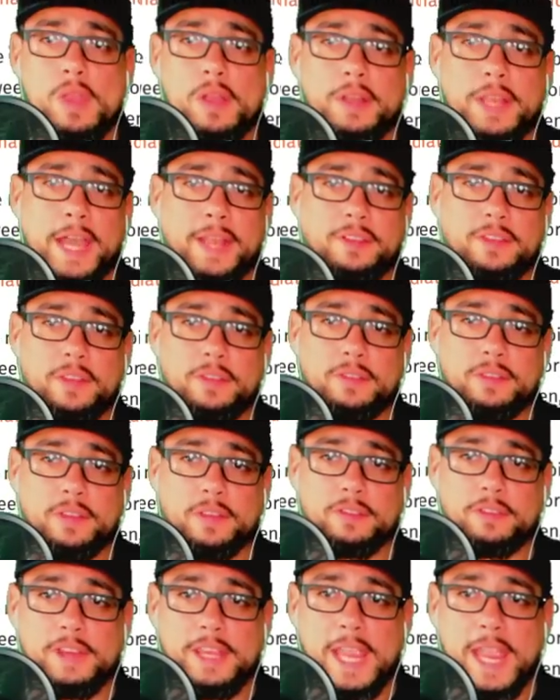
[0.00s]

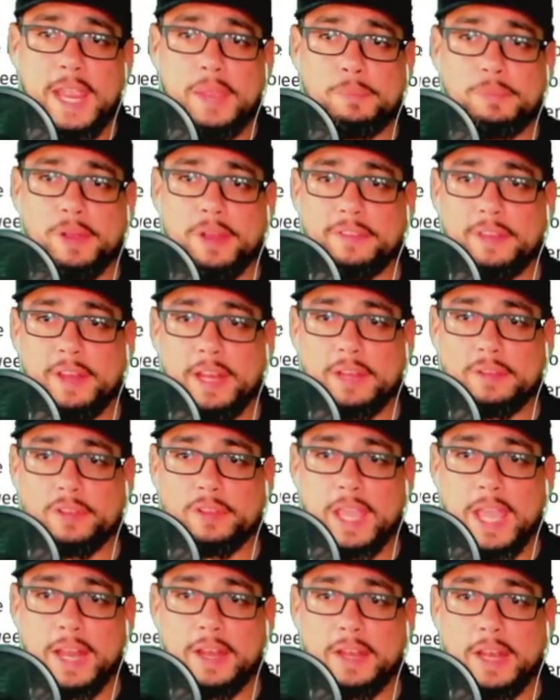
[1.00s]
1968
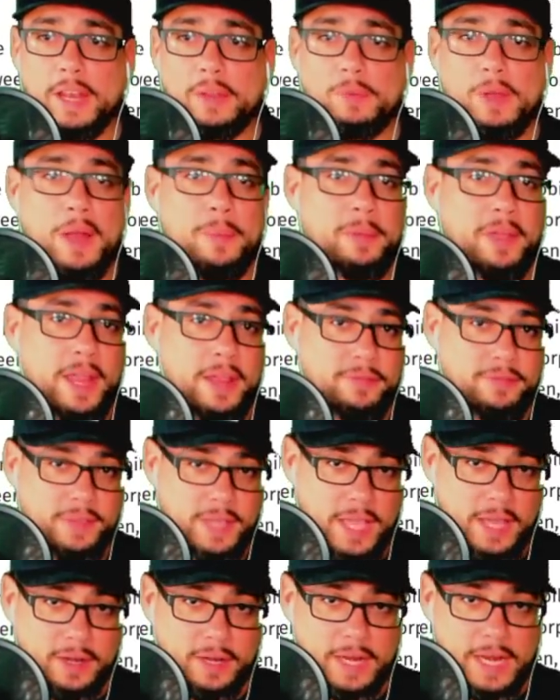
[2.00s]
presidential candidate Robert
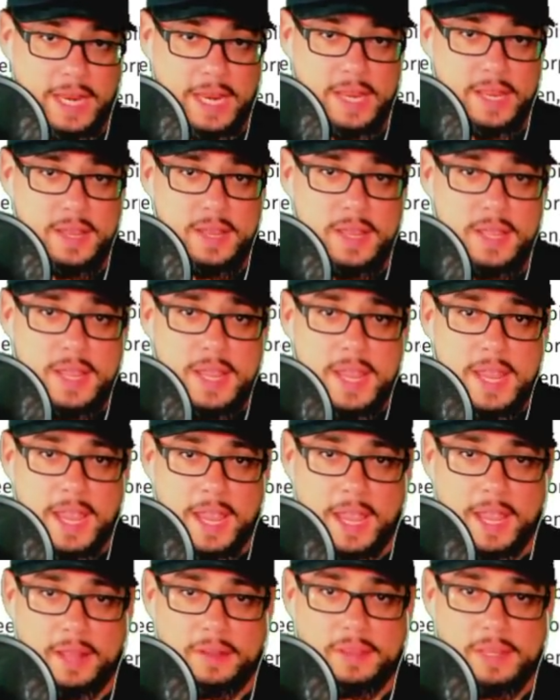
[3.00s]
F. Kennedy,
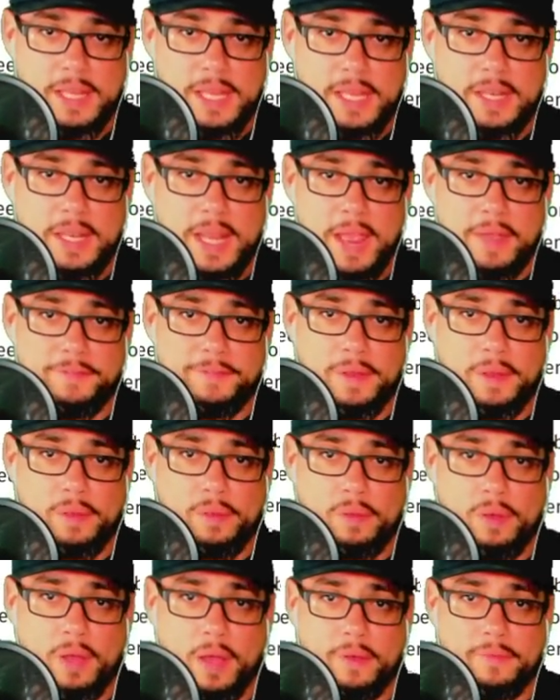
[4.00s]
and the
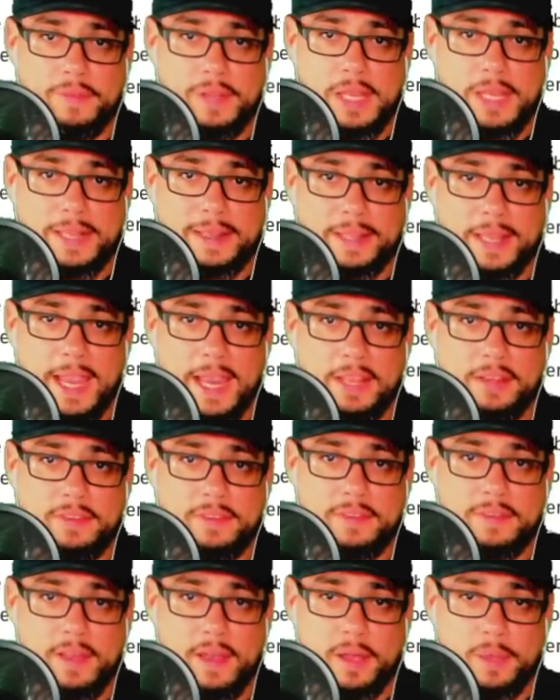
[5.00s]
nephew of the
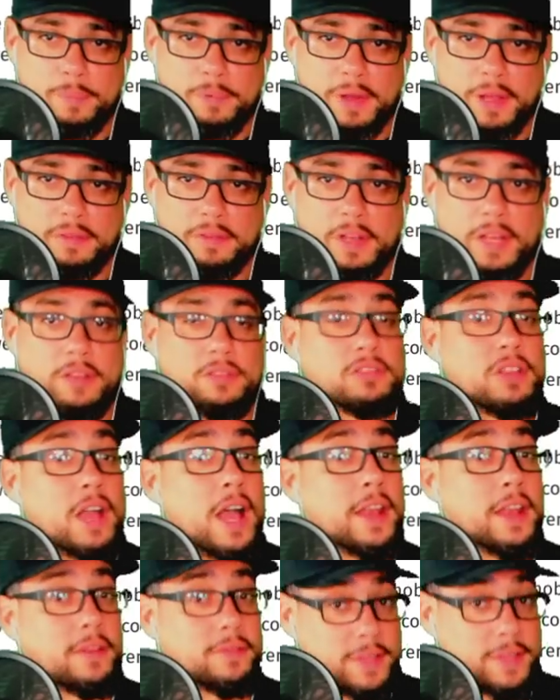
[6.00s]
late President
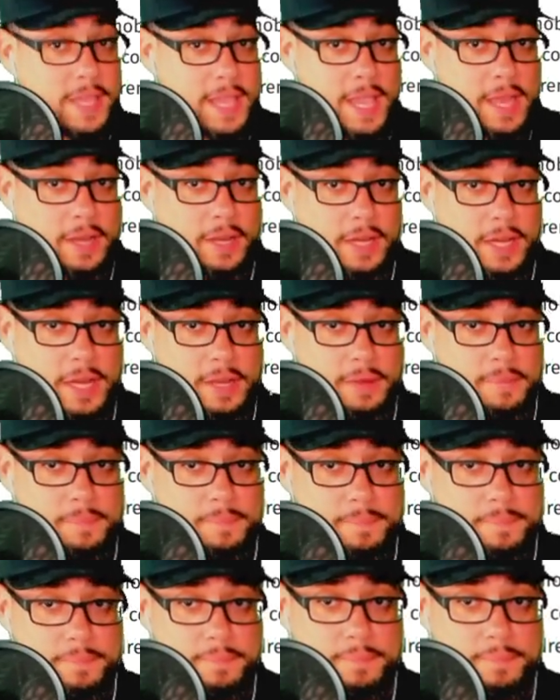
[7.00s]
John F. Kennedy.